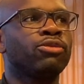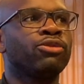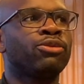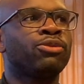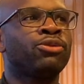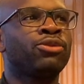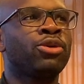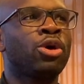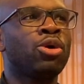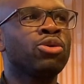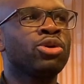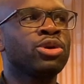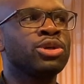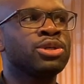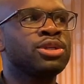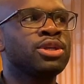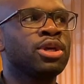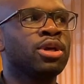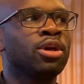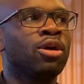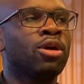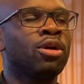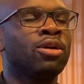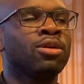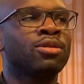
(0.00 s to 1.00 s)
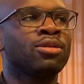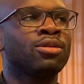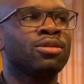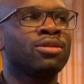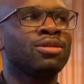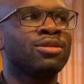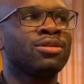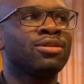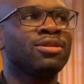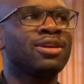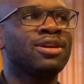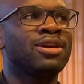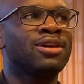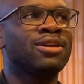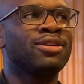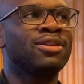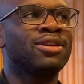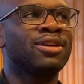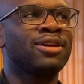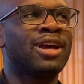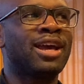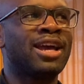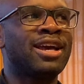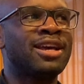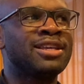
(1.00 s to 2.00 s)
focusing on
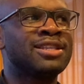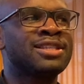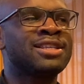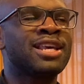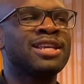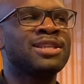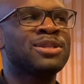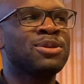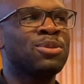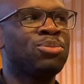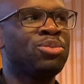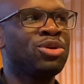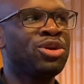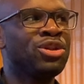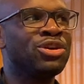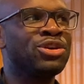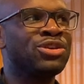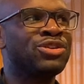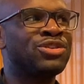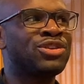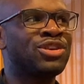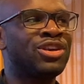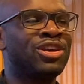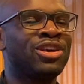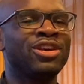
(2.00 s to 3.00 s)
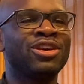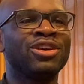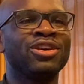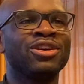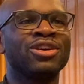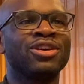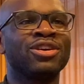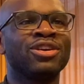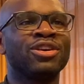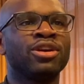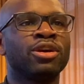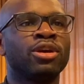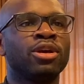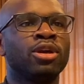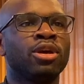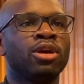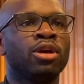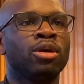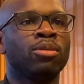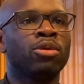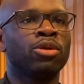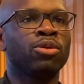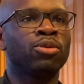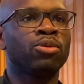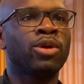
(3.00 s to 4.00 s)
accessibility,
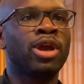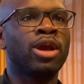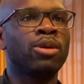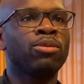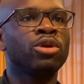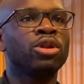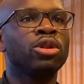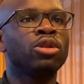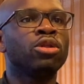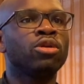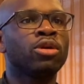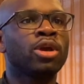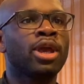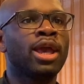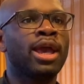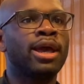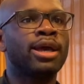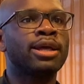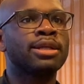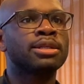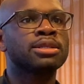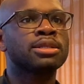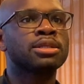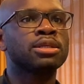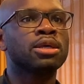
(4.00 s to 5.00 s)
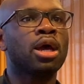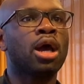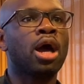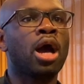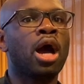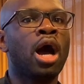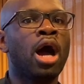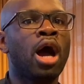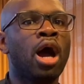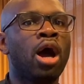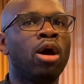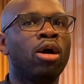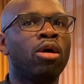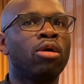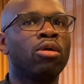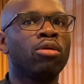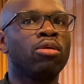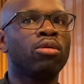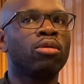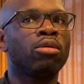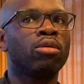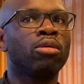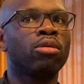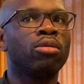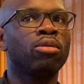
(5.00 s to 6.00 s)
but where we look at
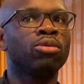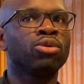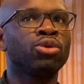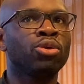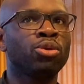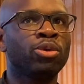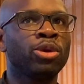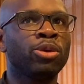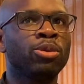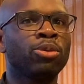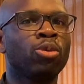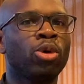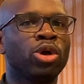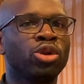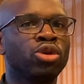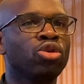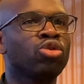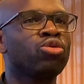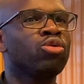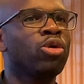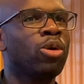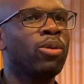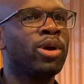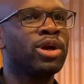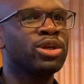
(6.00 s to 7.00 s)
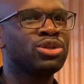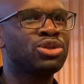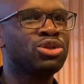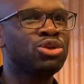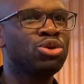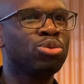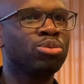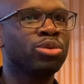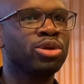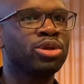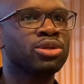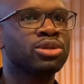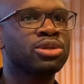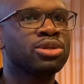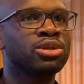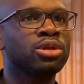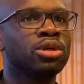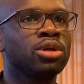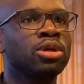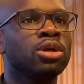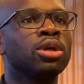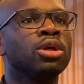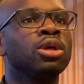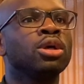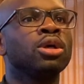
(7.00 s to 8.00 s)
how do we want to grow as humans.
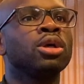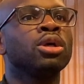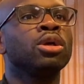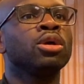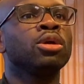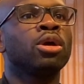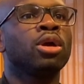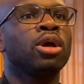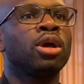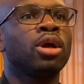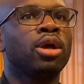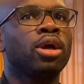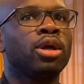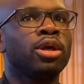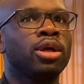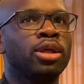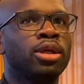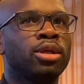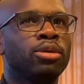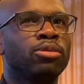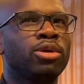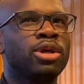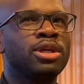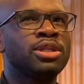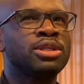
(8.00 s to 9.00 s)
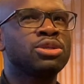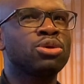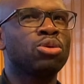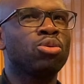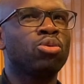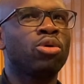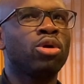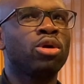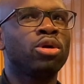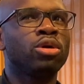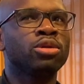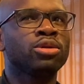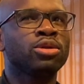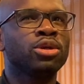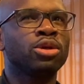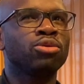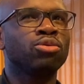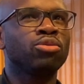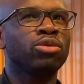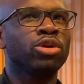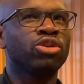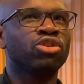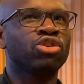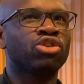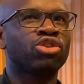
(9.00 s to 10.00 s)
It's a world in
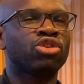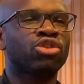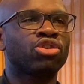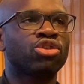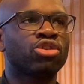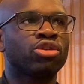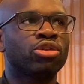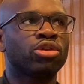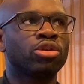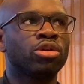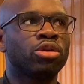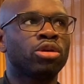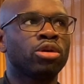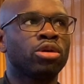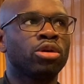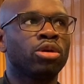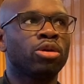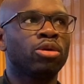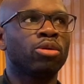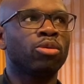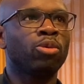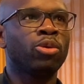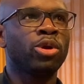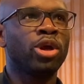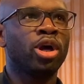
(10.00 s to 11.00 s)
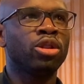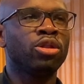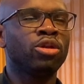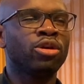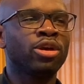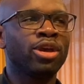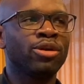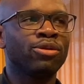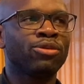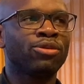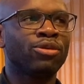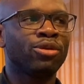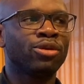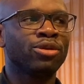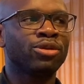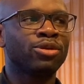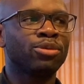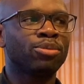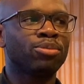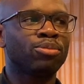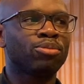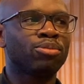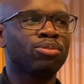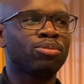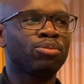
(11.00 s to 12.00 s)
which we are looking for the
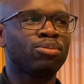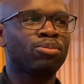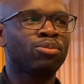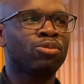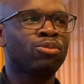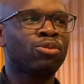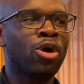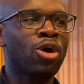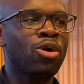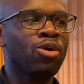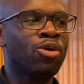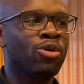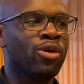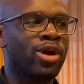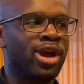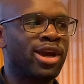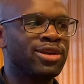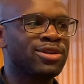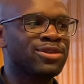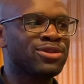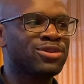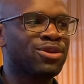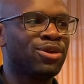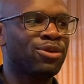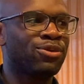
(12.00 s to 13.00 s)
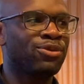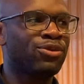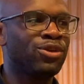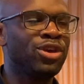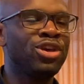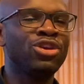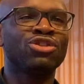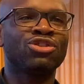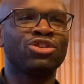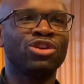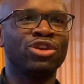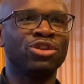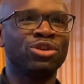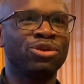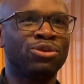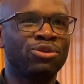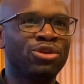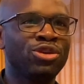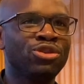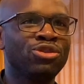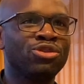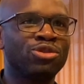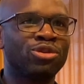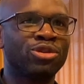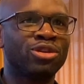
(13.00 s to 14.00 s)
progress of each
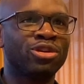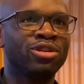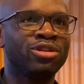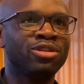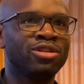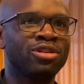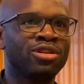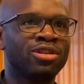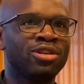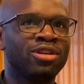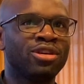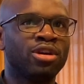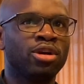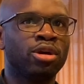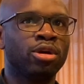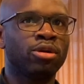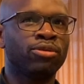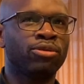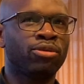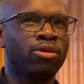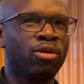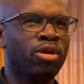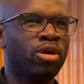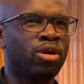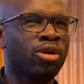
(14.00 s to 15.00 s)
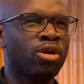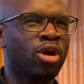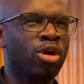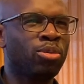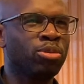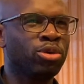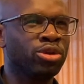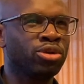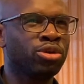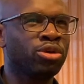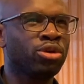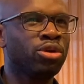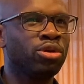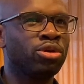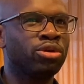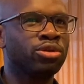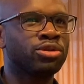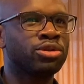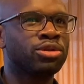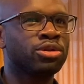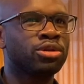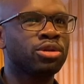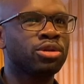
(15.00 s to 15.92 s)
individual for a common good.